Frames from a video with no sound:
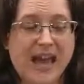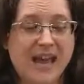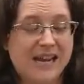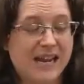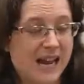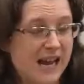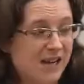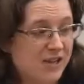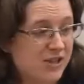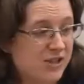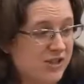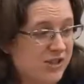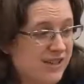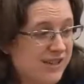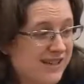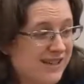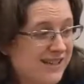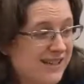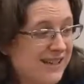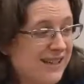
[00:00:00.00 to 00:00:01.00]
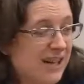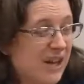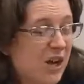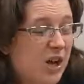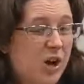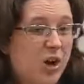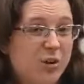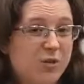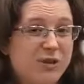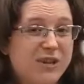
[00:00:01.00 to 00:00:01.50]
And actually,
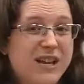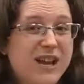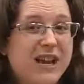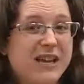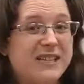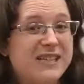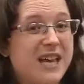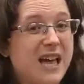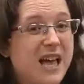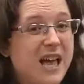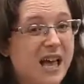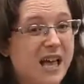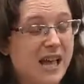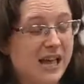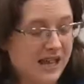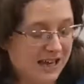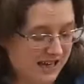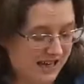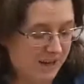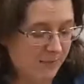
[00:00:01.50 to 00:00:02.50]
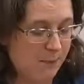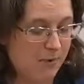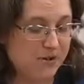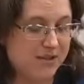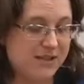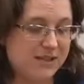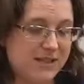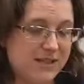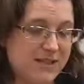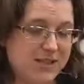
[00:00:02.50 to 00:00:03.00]
only a tiny
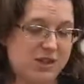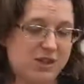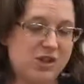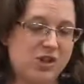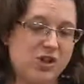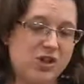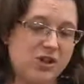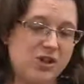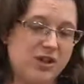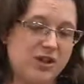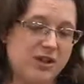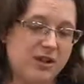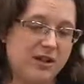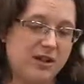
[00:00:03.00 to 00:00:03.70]
percentage